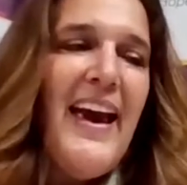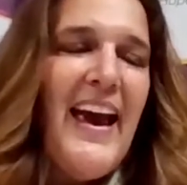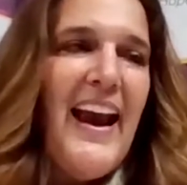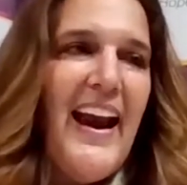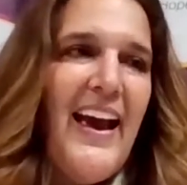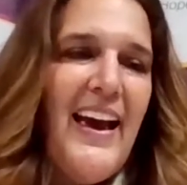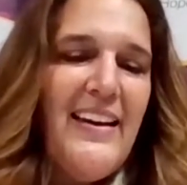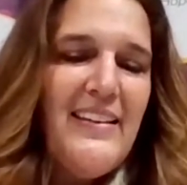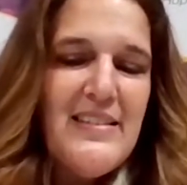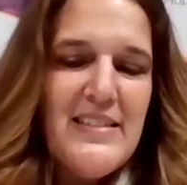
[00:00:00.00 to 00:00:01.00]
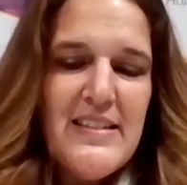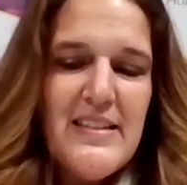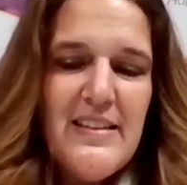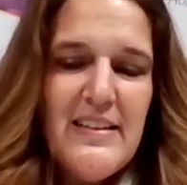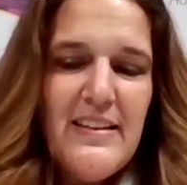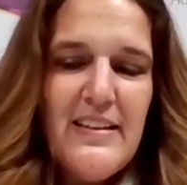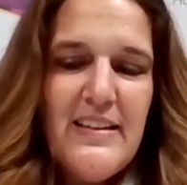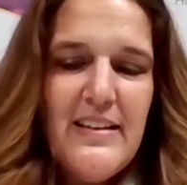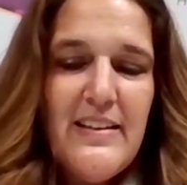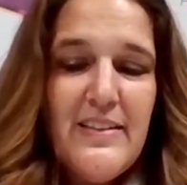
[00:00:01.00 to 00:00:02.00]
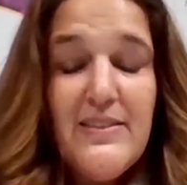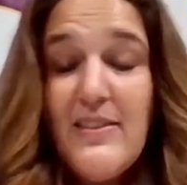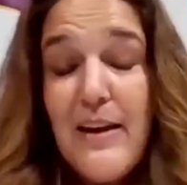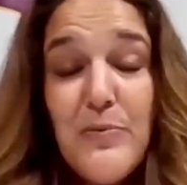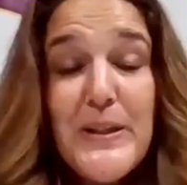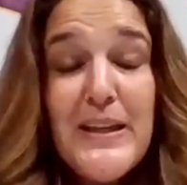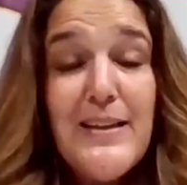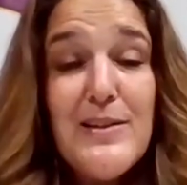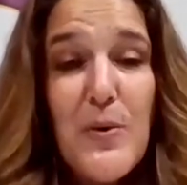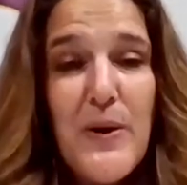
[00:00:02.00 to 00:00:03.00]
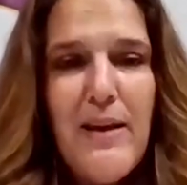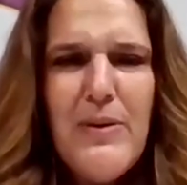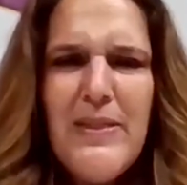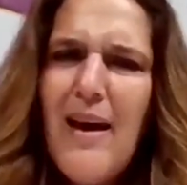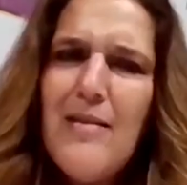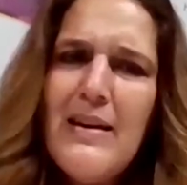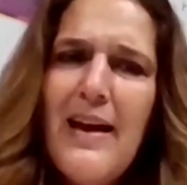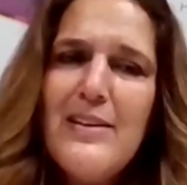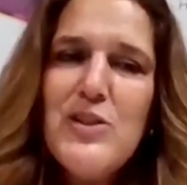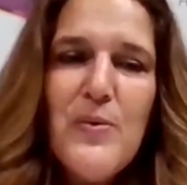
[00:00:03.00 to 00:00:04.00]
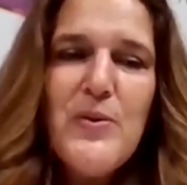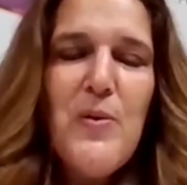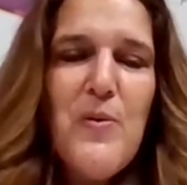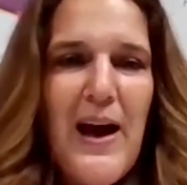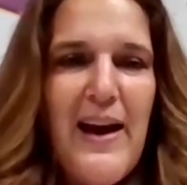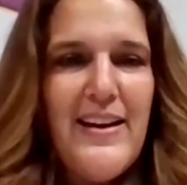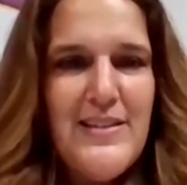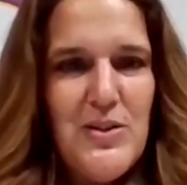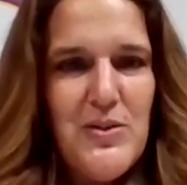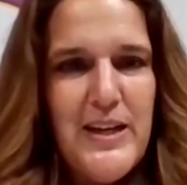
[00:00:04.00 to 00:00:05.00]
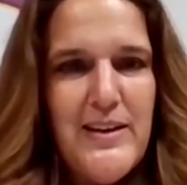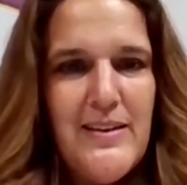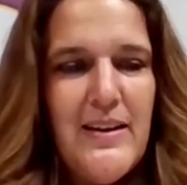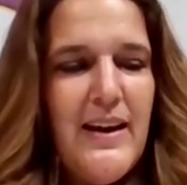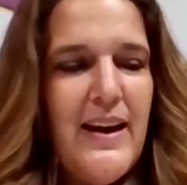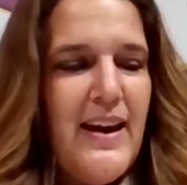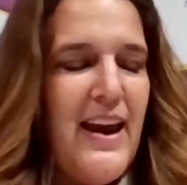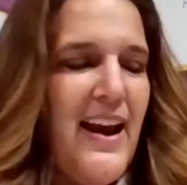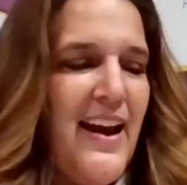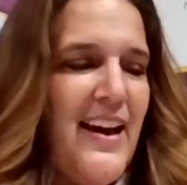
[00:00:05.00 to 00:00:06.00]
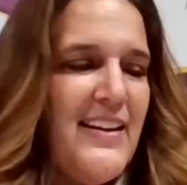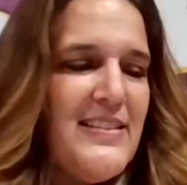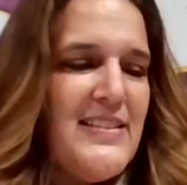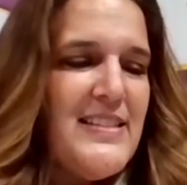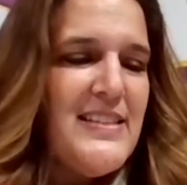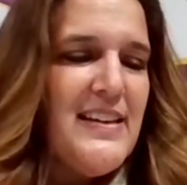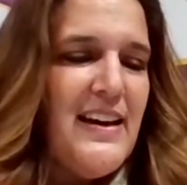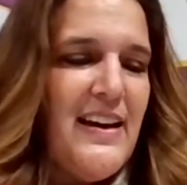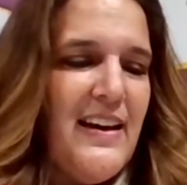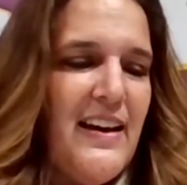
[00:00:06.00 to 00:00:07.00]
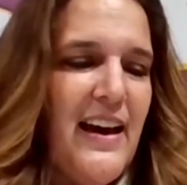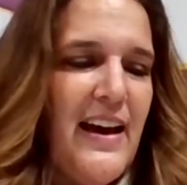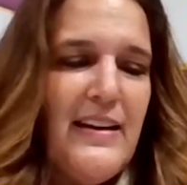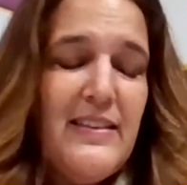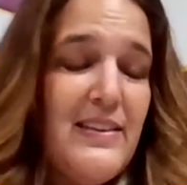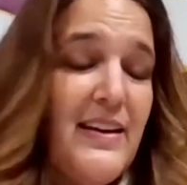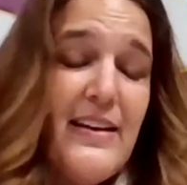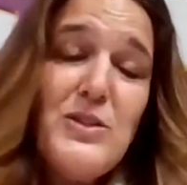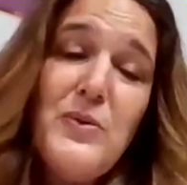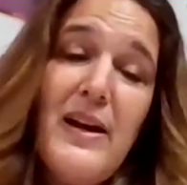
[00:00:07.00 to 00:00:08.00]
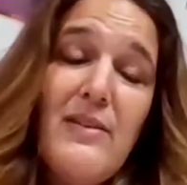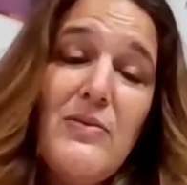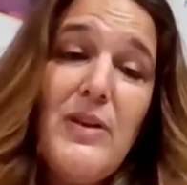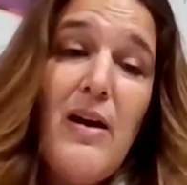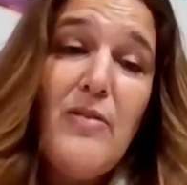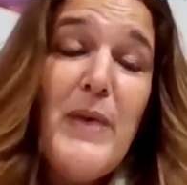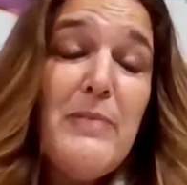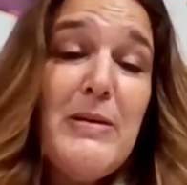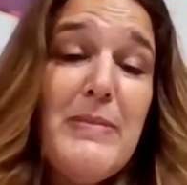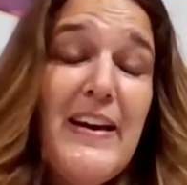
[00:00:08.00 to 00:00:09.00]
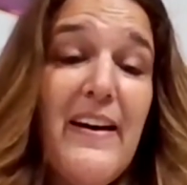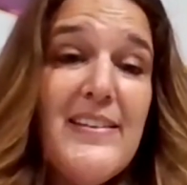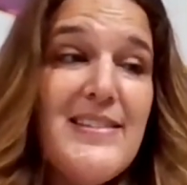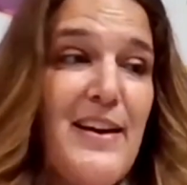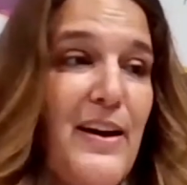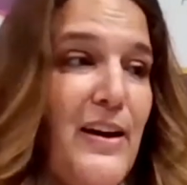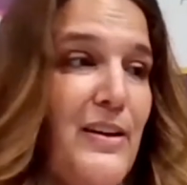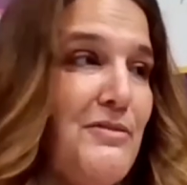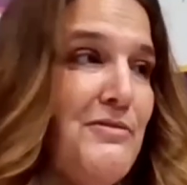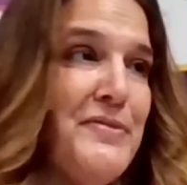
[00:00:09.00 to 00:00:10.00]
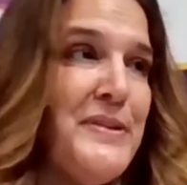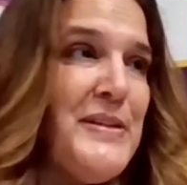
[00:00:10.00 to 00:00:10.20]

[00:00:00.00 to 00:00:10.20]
and thankfully he's okay with that. And I don't know why I do it. And I think I do it out of love, maybe because of